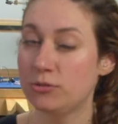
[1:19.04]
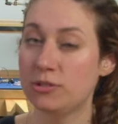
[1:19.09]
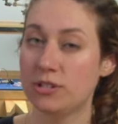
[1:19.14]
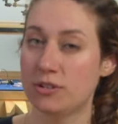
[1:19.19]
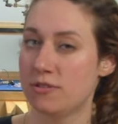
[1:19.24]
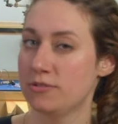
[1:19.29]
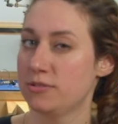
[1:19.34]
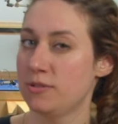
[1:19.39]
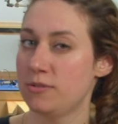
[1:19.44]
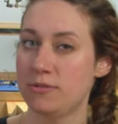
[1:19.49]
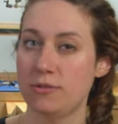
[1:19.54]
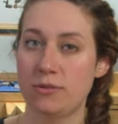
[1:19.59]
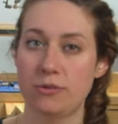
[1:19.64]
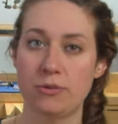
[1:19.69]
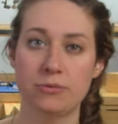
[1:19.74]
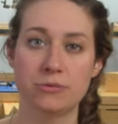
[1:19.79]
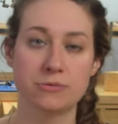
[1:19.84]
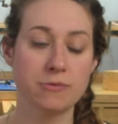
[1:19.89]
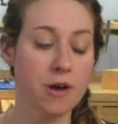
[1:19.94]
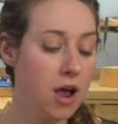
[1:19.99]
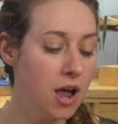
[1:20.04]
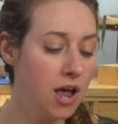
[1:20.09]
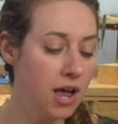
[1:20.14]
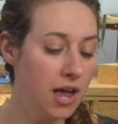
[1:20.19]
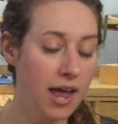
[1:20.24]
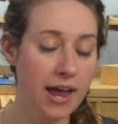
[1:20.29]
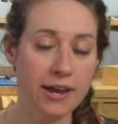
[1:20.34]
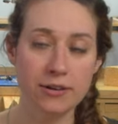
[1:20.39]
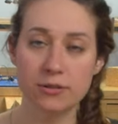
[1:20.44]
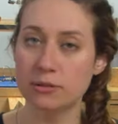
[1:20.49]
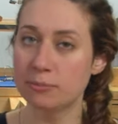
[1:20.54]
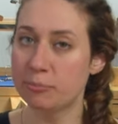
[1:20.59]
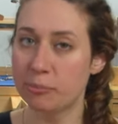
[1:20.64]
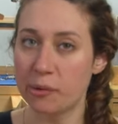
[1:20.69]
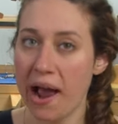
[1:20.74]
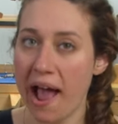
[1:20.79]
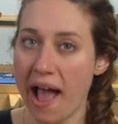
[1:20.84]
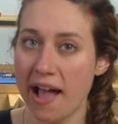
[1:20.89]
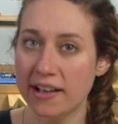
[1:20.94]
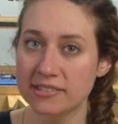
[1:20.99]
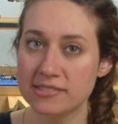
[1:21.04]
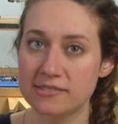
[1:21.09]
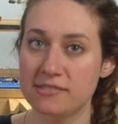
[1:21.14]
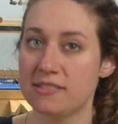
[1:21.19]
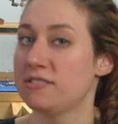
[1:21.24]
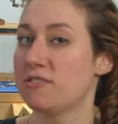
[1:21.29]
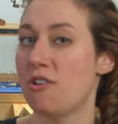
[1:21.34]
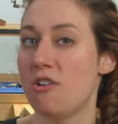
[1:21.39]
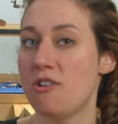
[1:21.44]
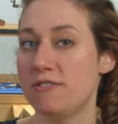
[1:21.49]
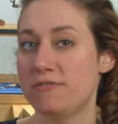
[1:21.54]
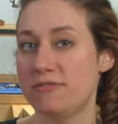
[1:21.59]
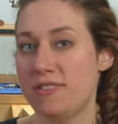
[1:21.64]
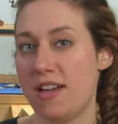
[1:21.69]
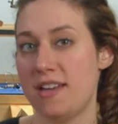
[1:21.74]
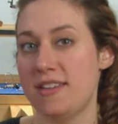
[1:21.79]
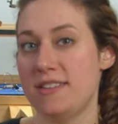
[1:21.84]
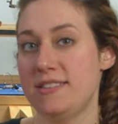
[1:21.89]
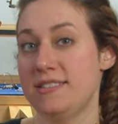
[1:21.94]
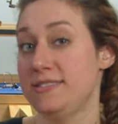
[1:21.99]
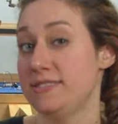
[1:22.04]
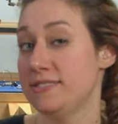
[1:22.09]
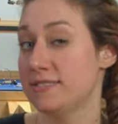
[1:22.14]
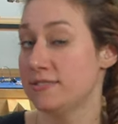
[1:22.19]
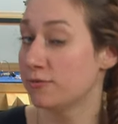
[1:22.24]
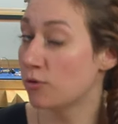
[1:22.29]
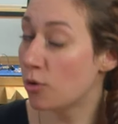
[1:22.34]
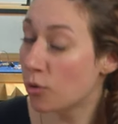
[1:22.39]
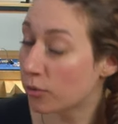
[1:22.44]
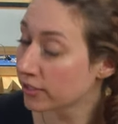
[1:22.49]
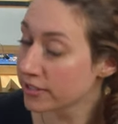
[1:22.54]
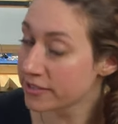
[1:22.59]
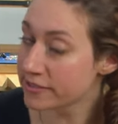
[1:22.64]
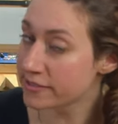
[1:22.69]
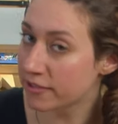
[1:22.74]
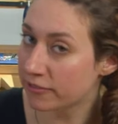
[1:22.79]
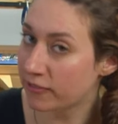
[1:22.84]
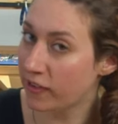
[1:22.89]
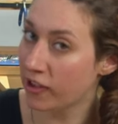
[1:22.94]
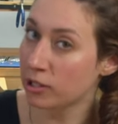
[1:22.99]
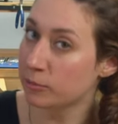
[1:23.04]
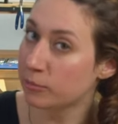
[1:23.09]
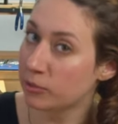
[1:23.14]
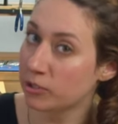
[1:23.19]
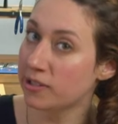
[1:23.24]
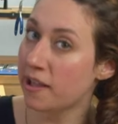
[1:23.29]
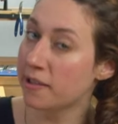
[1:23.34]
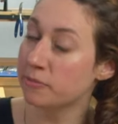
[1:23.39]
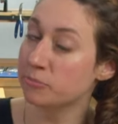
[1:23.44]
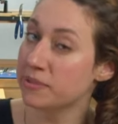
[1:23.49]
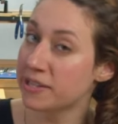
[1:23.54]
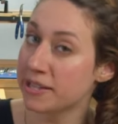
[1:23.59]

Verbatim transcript: You can also use rawhide or brass and all of that is of course available on